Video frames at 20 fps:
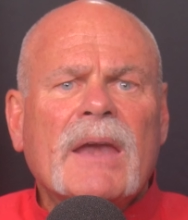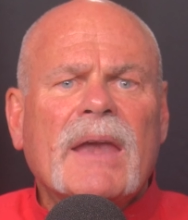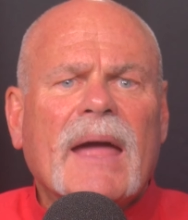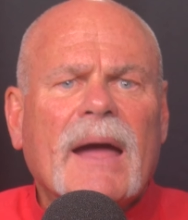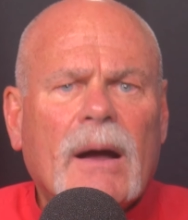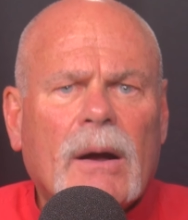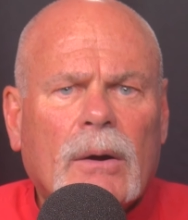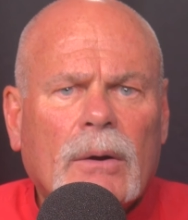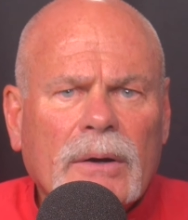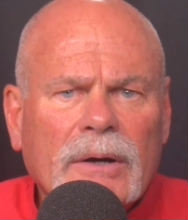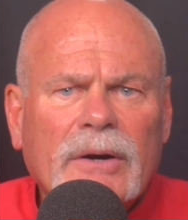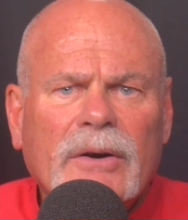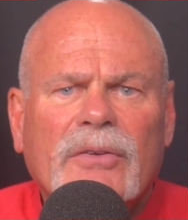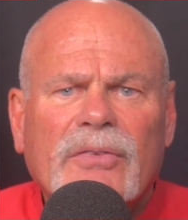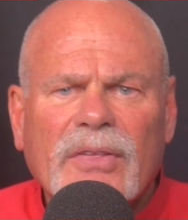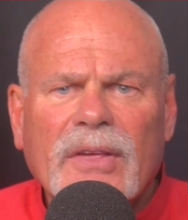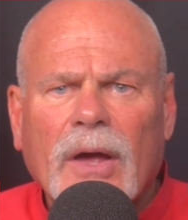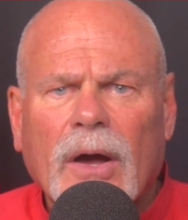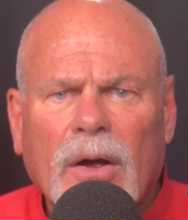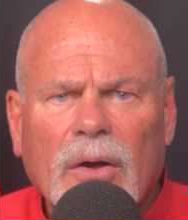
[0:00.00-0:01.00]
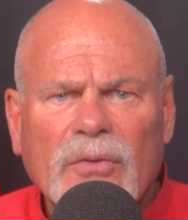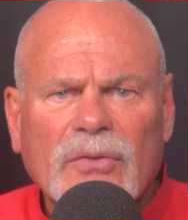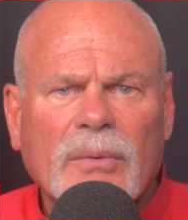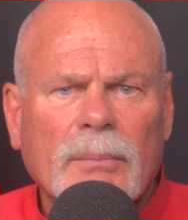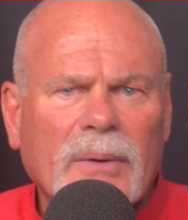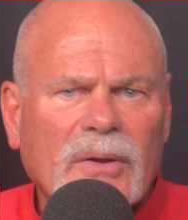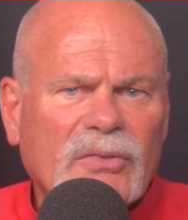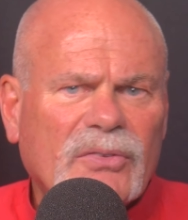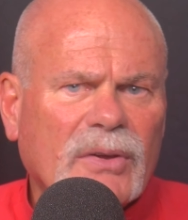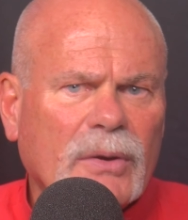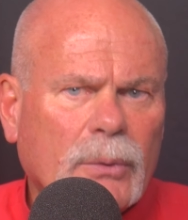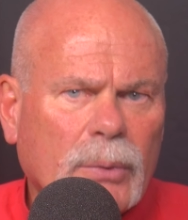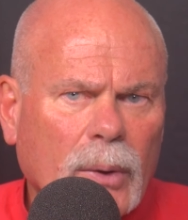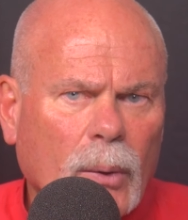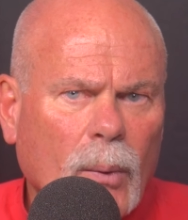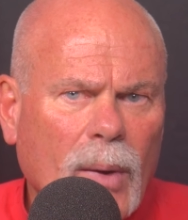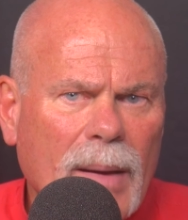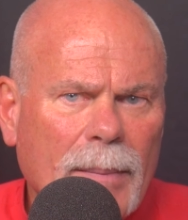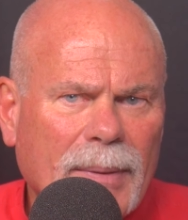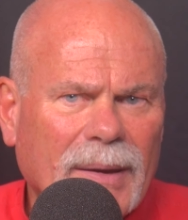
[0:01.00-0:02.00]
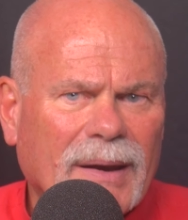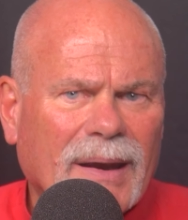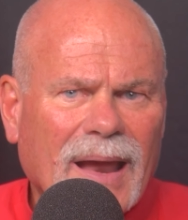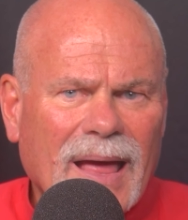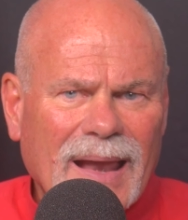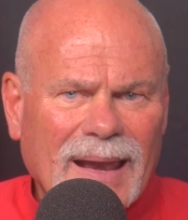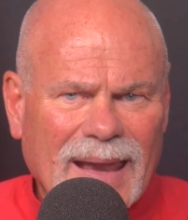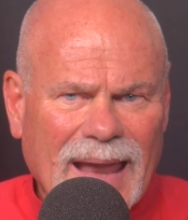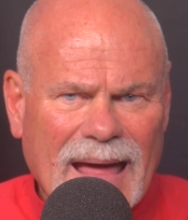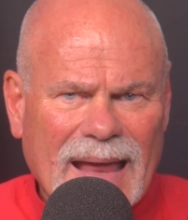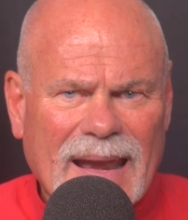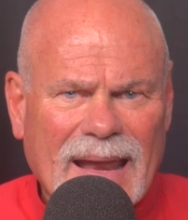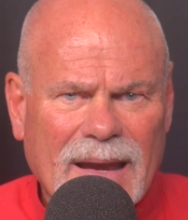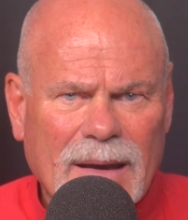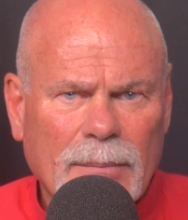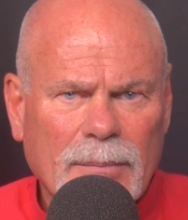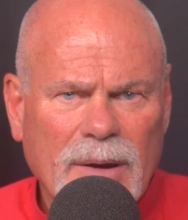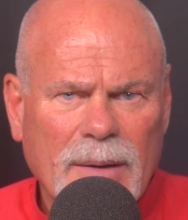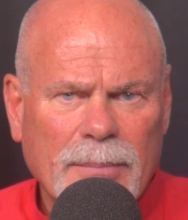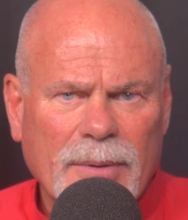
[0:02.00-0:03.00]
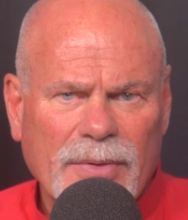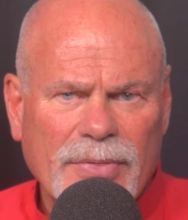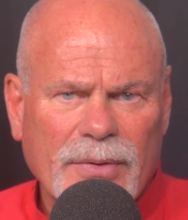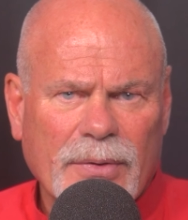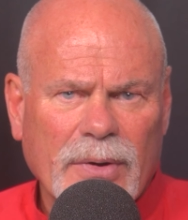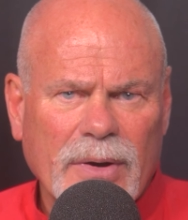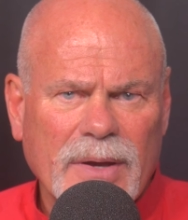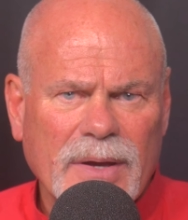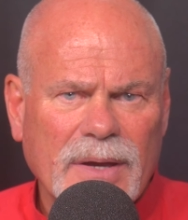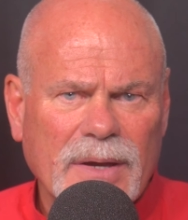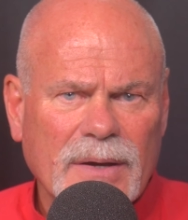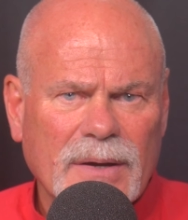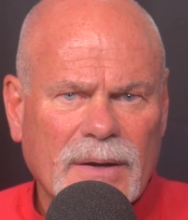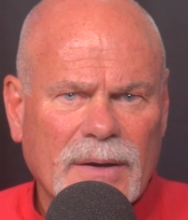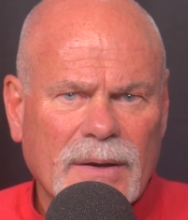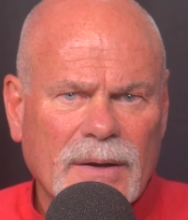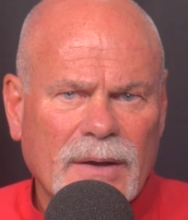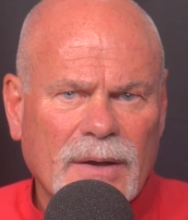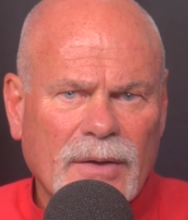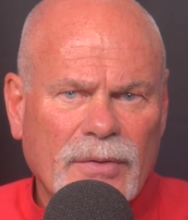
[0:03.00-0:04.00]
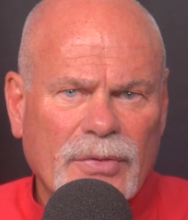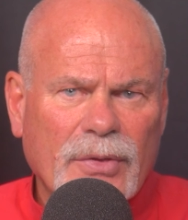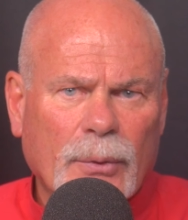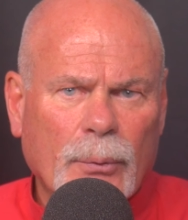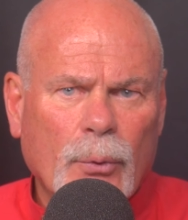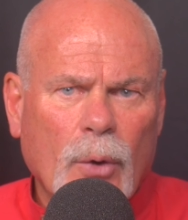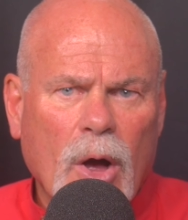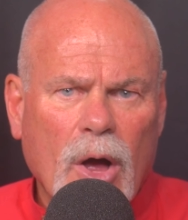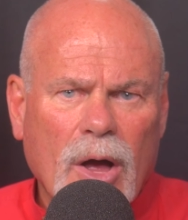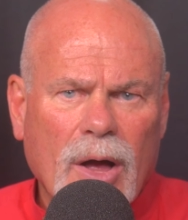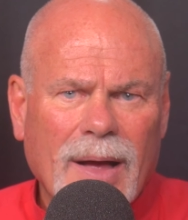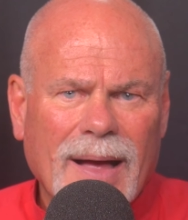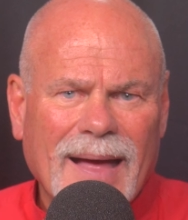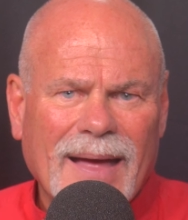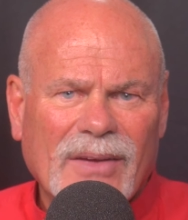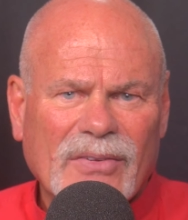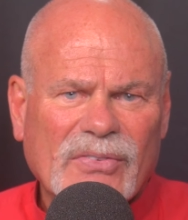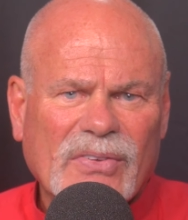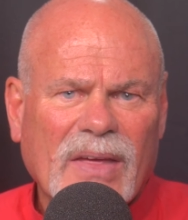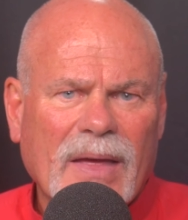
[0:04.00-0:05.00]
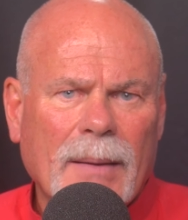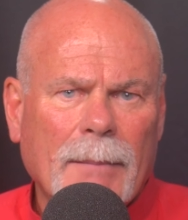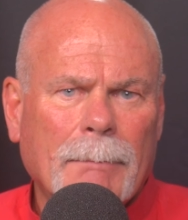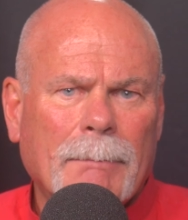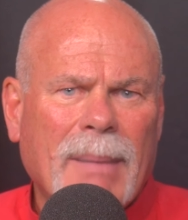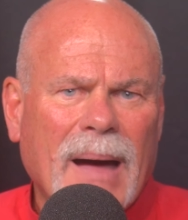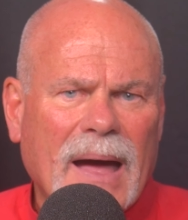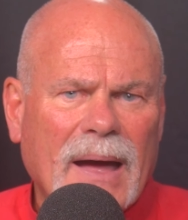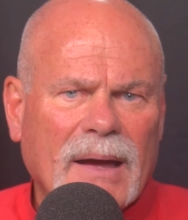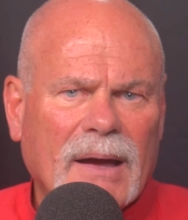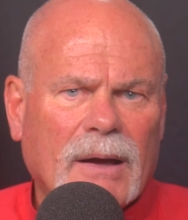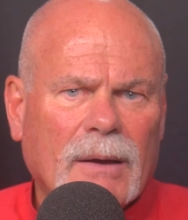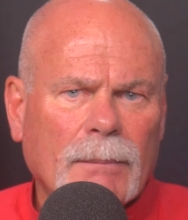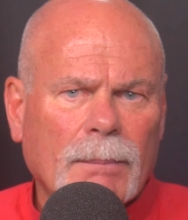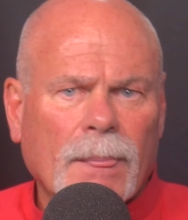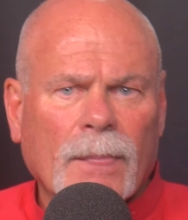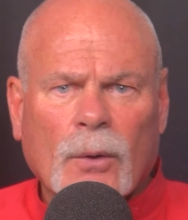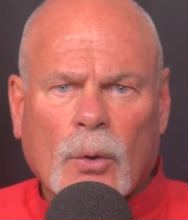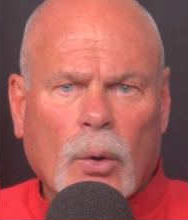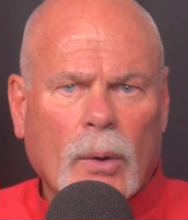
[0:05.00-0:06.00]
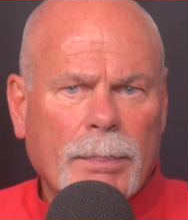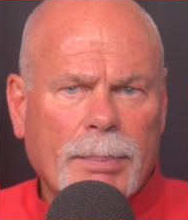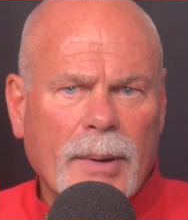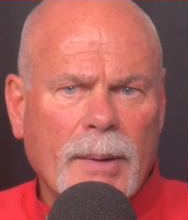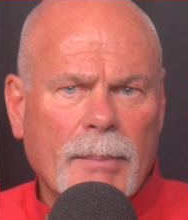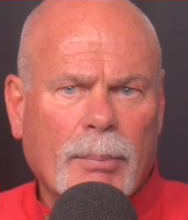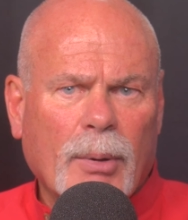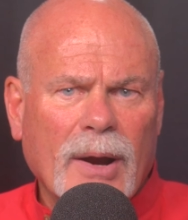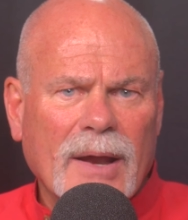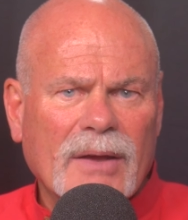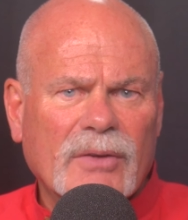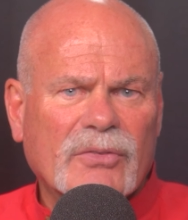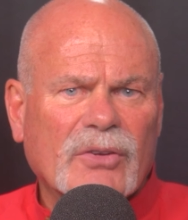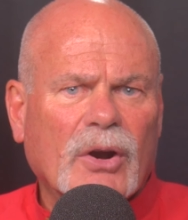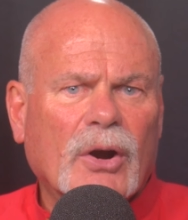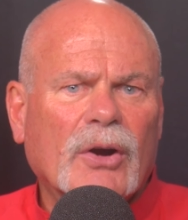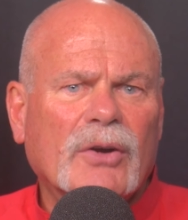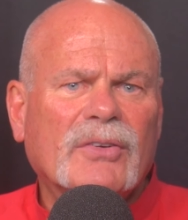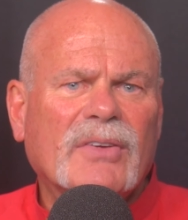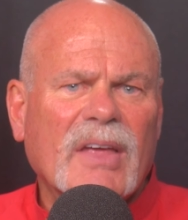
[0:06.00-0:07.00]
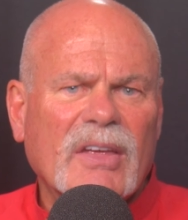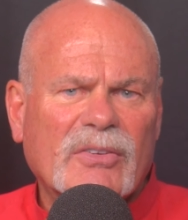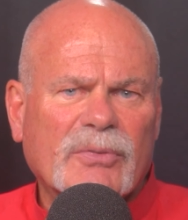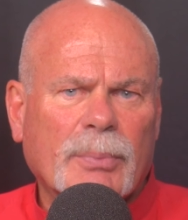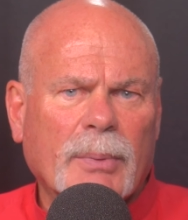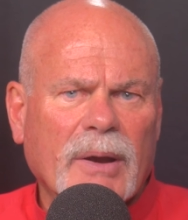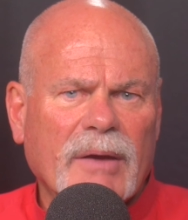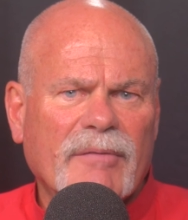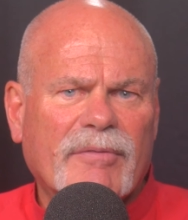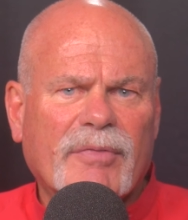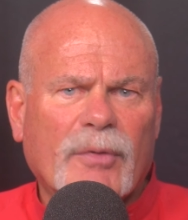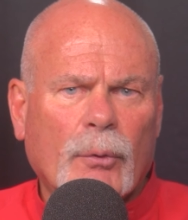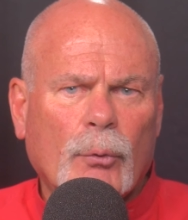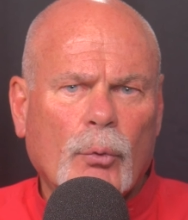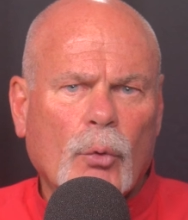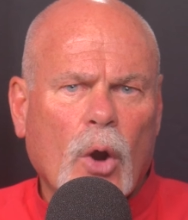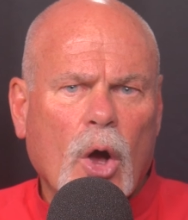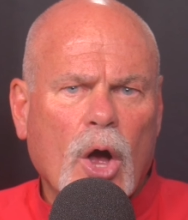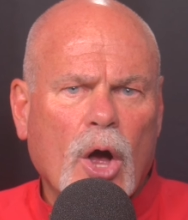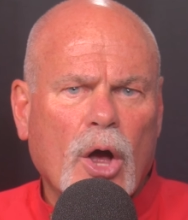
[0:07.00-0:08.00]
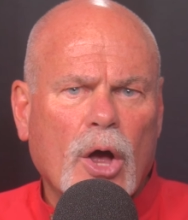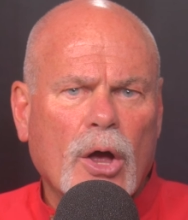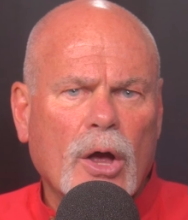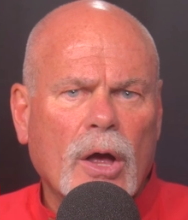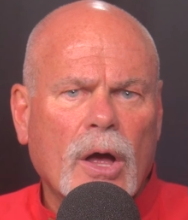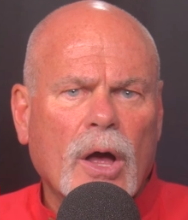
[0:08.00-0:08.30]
Now, here's the ultimate secret weapon. Line item number 3, the raw asset buyout. Corporate brands are desperate for raw,